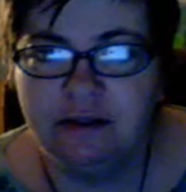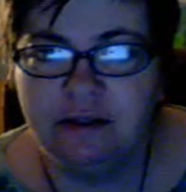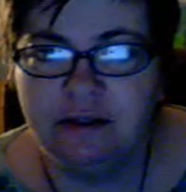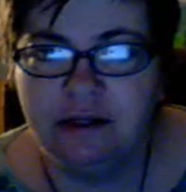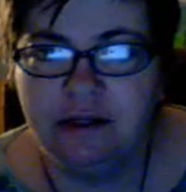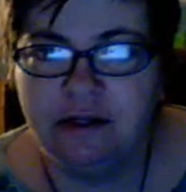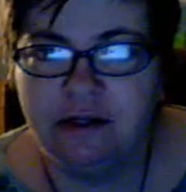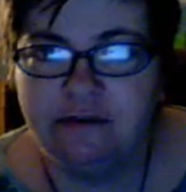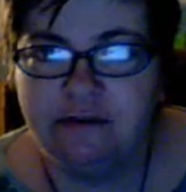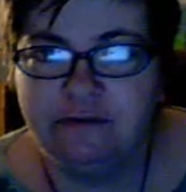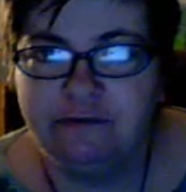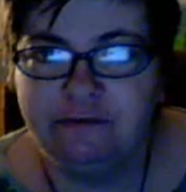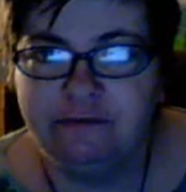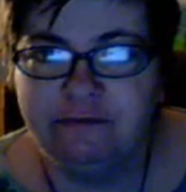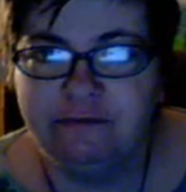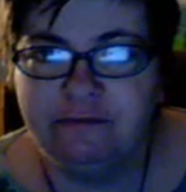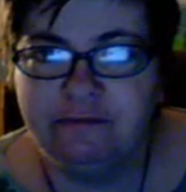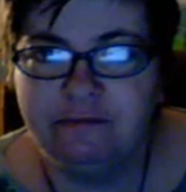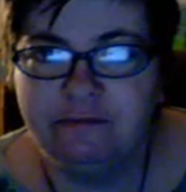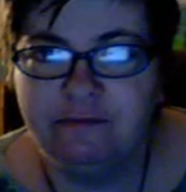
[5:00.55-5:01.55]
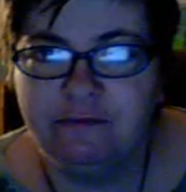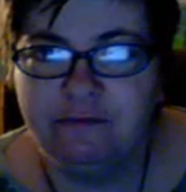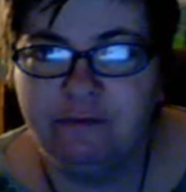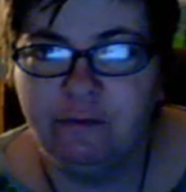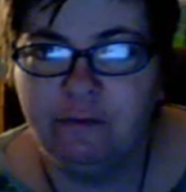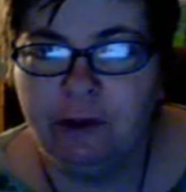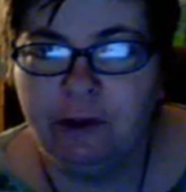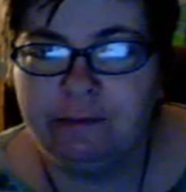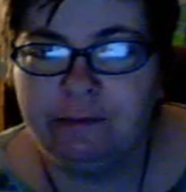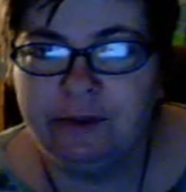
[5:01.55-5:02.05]
of
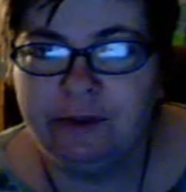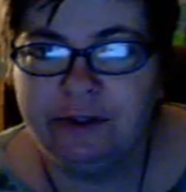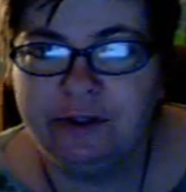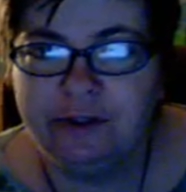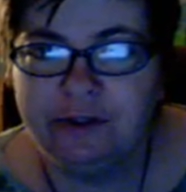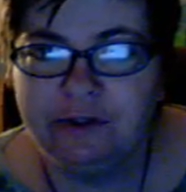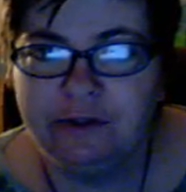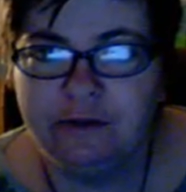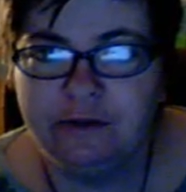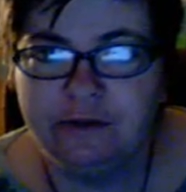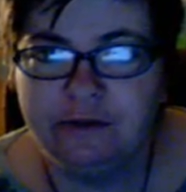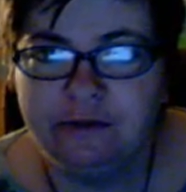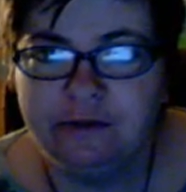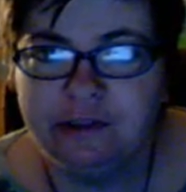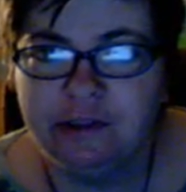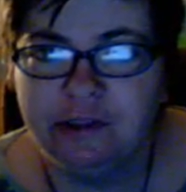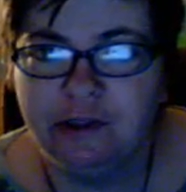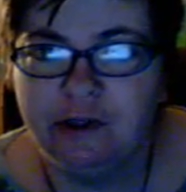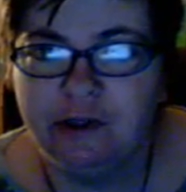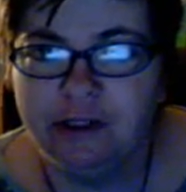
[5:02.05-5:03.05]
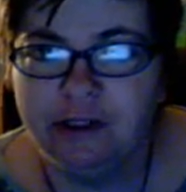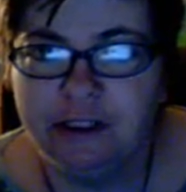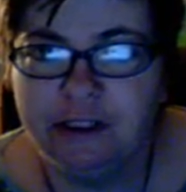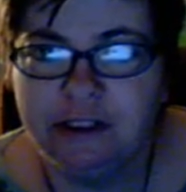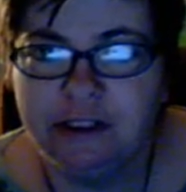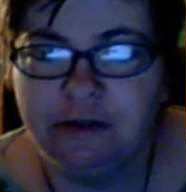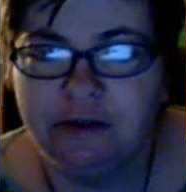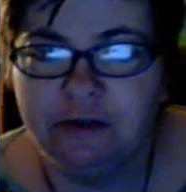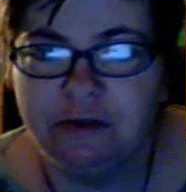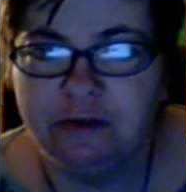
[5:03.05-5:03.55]
Walmart or
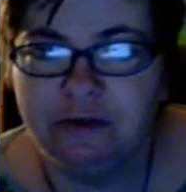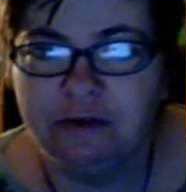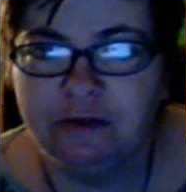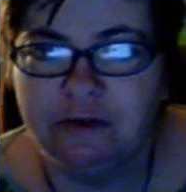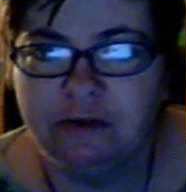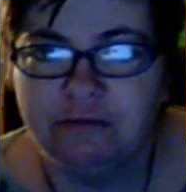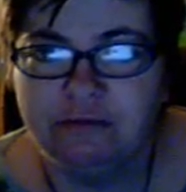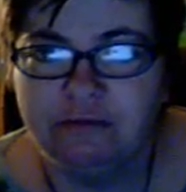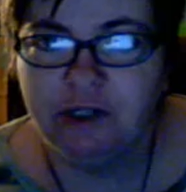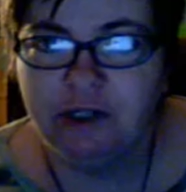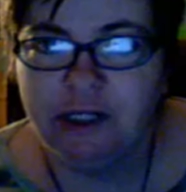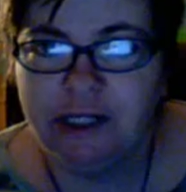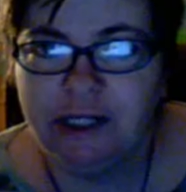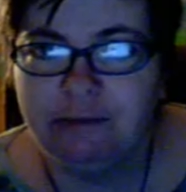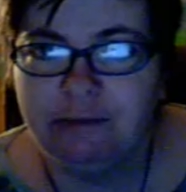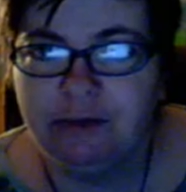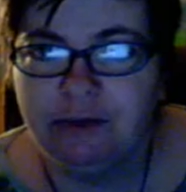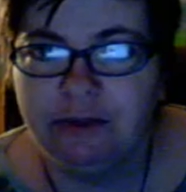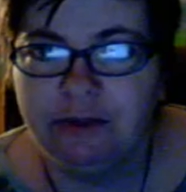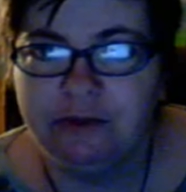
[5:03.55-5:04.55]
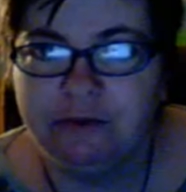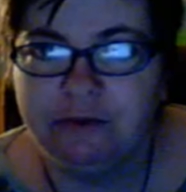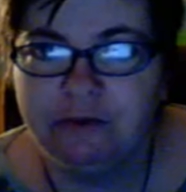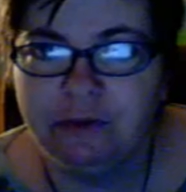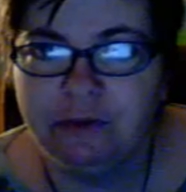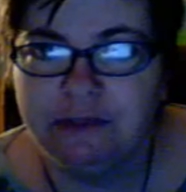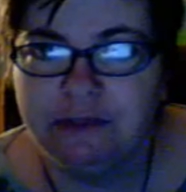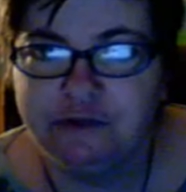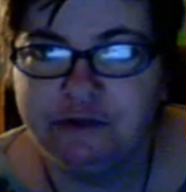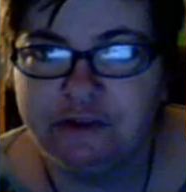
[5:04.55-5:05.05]
Target or Kmart or
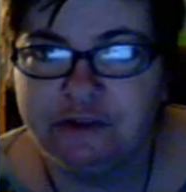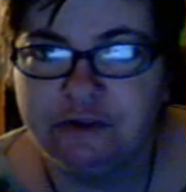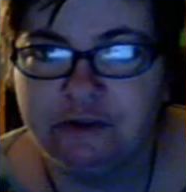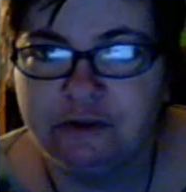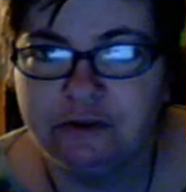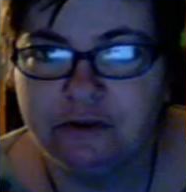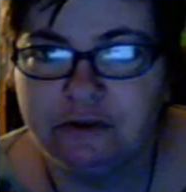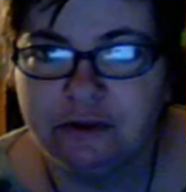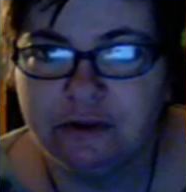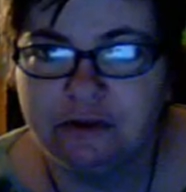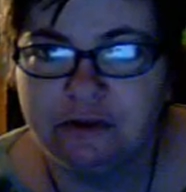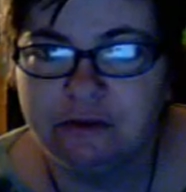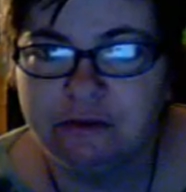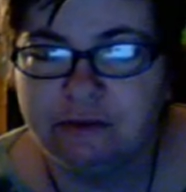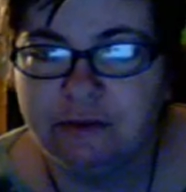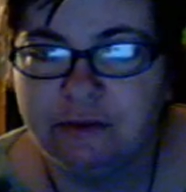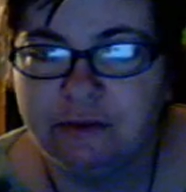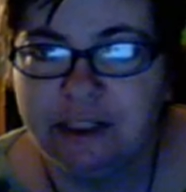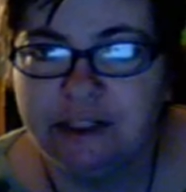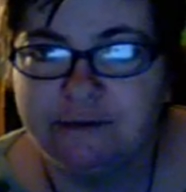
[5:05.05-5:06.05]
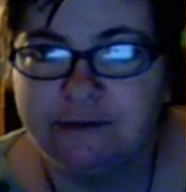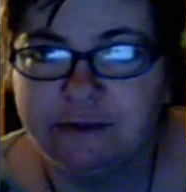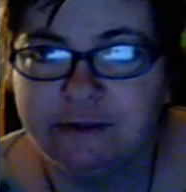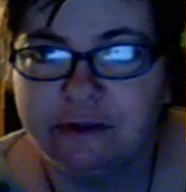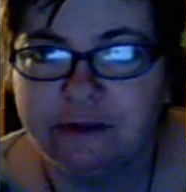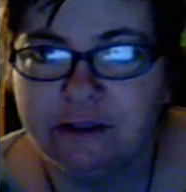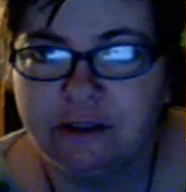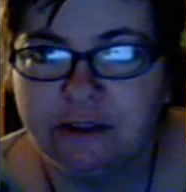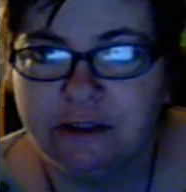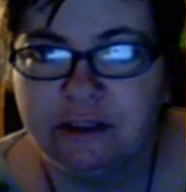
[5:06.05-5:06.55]
whatever store or whatever
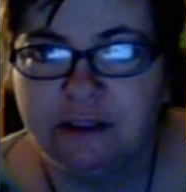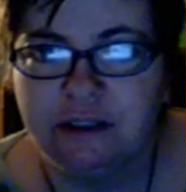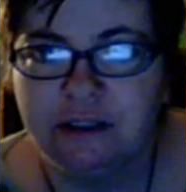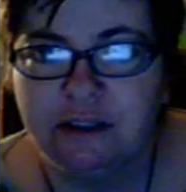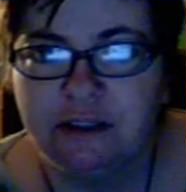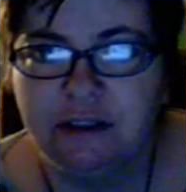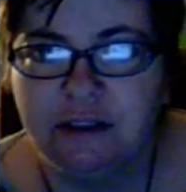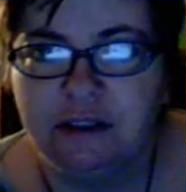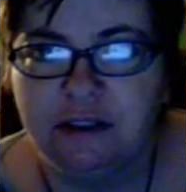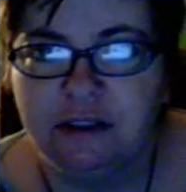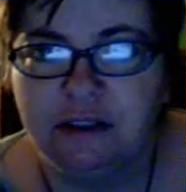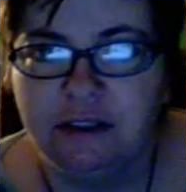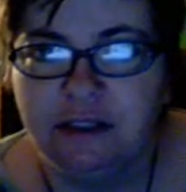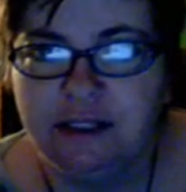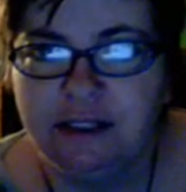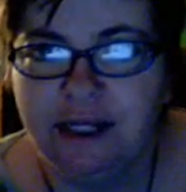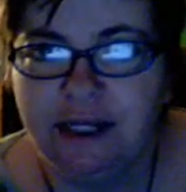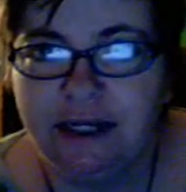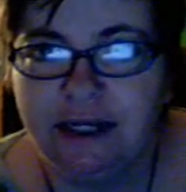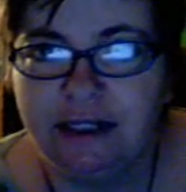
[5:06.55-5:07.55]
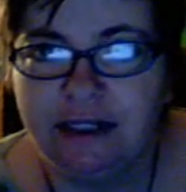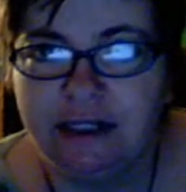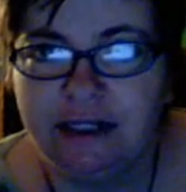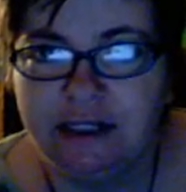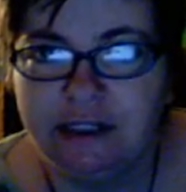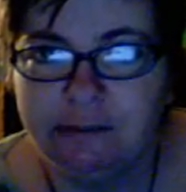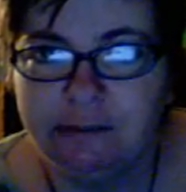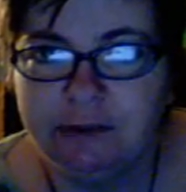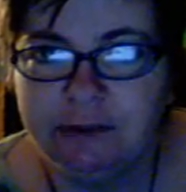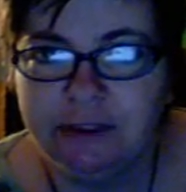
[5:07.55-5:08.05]
and can't get
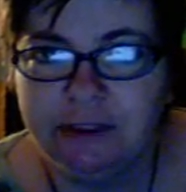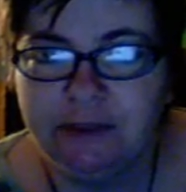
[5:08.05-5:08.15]
up.